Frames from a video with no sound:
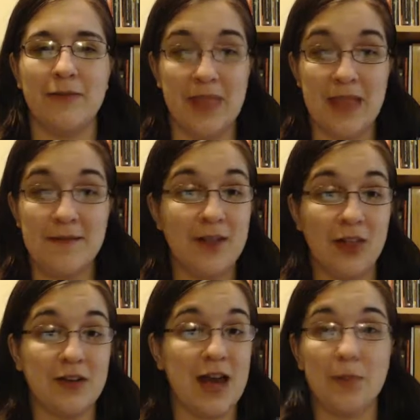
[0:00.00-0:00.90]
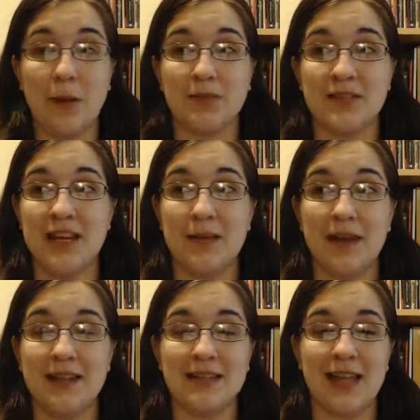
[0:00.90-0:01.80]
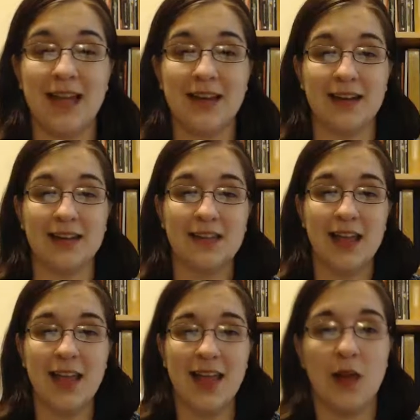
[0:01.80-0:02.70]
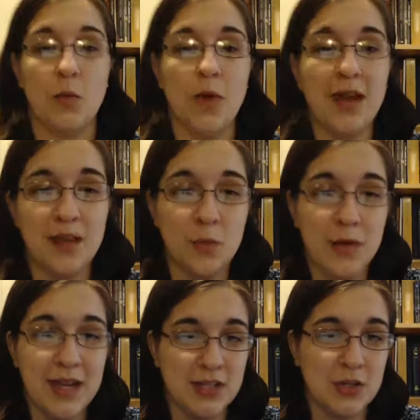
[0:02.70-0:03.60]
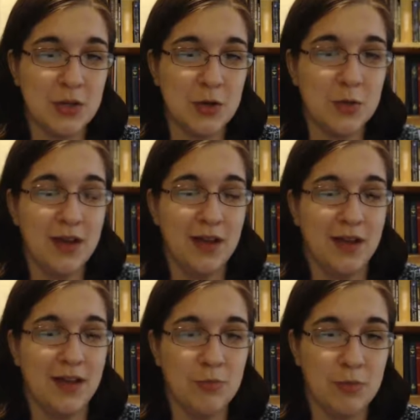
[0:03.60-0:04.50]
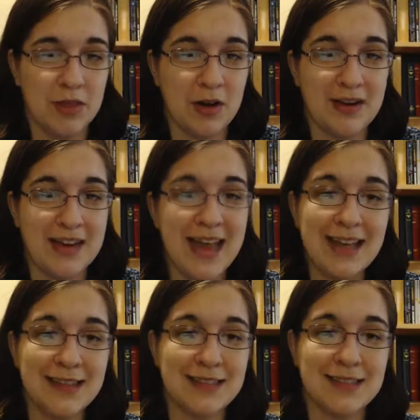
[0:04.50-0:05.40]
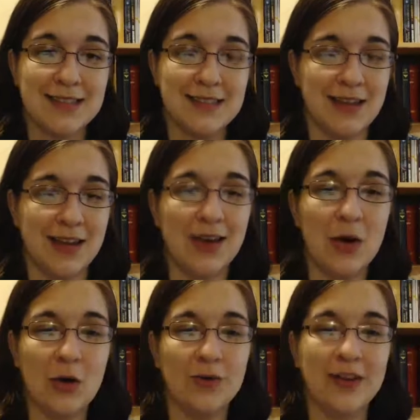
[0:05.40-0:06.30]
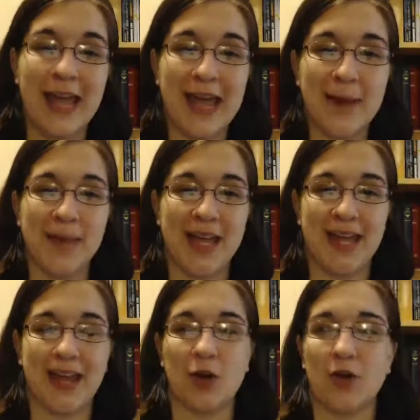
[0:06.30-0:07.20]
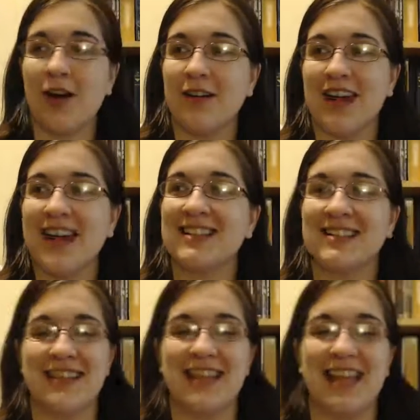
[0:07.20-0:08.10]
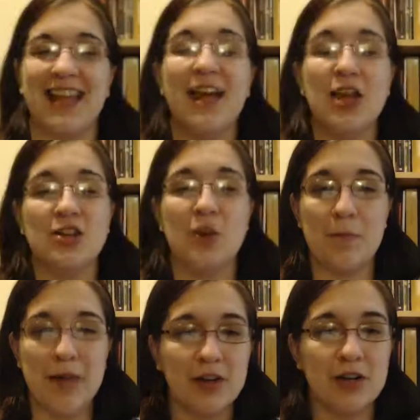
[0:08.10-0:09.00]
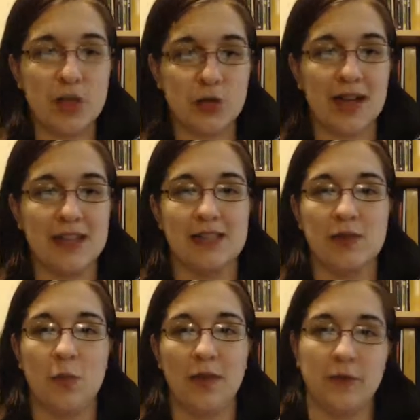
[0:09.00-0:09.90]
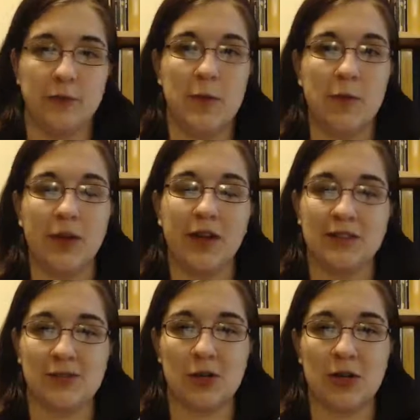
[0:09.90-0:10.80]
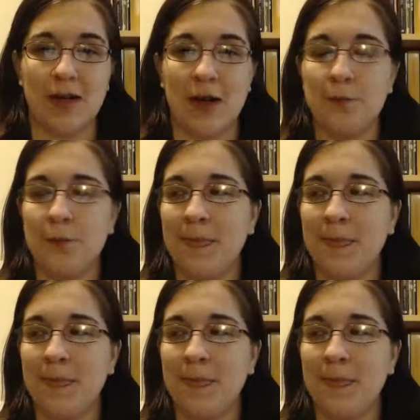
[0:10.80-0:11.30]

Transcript: they feel are not represented by these candidates. And what can we do with our next, campaign or our next thing to better address what those people are concerned about?